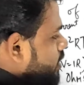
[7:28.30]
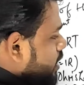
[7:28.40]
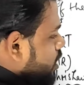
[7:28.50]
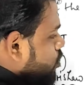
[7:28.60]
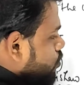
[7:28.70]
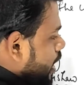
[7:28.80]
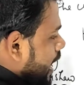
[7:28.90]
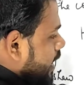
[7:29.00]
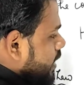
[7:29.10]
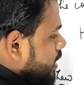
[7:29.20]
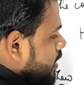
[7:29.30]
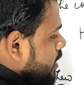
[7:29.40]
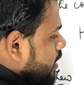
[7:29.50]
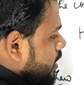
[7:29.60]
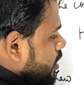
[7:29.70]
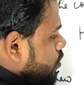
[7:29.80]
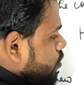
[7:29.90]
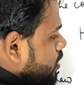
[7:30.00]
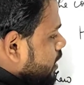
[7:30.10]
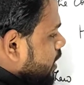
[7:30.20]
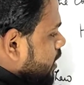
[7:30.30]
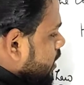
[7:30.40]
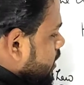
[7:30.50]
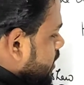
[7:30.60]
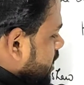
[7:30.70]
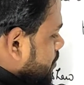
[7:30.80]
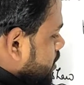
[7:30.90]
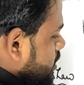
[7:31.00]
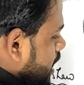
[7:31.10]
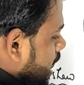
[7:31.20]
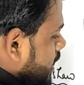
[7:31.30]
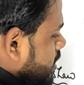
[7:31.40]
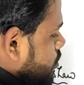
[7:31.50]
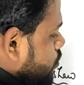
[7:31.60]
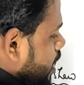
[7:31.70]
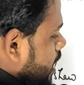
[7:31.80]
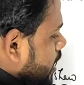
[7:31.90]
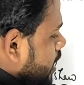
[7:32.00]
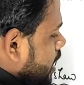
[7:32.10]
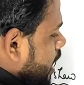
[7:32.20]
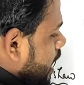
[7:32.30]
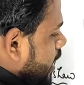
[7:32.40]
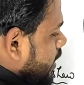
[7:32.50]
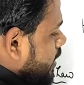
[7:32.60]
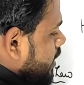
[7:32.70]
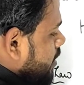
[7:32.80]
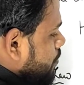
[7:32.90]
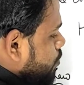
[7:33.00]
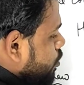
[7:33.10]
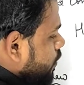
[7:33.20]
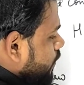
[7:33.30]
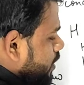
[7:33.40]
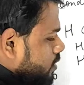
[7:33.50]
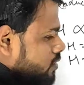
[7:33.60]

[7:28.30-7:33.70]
into I into T. That means I square RT. Proved.